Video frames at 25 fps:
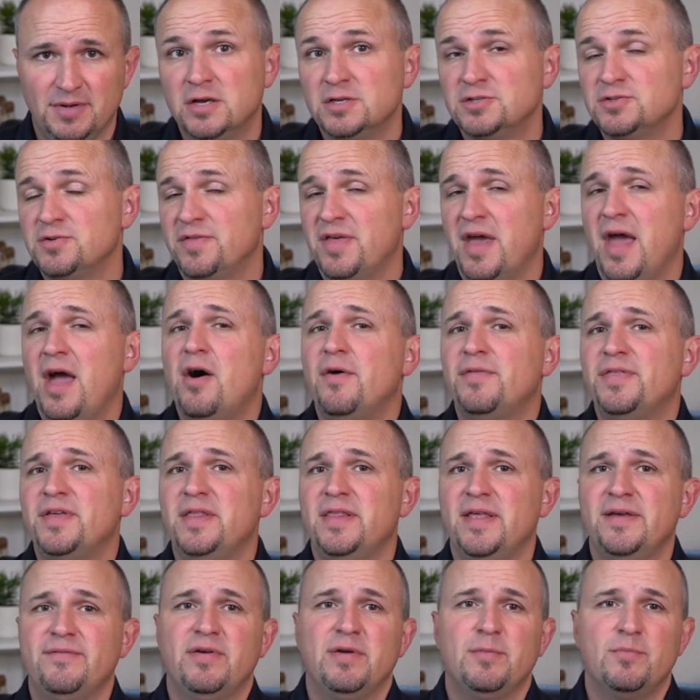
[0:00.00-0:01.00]
So the Healthy
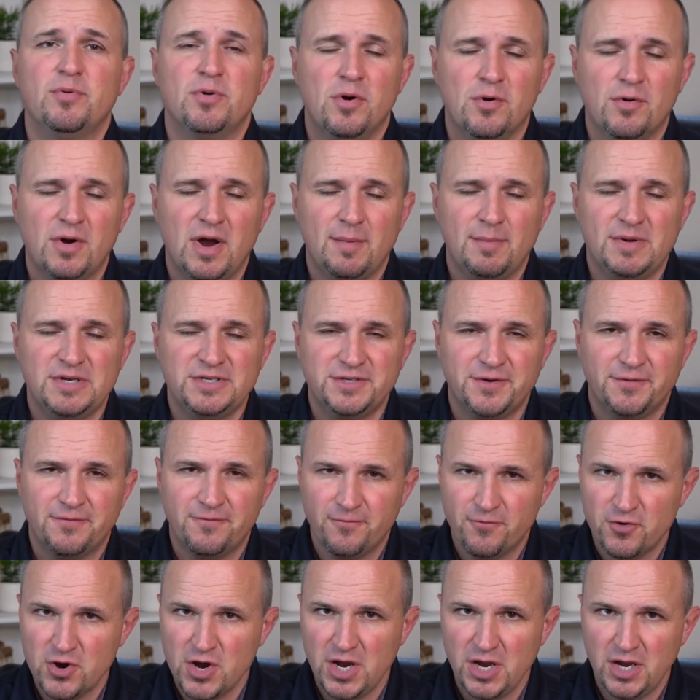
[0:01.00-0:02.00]
Living Program is a
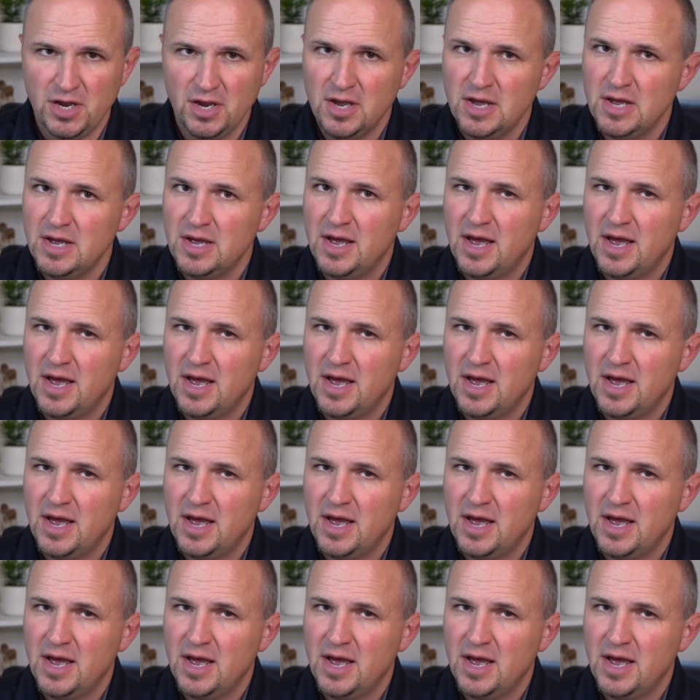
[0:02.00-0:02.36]
free,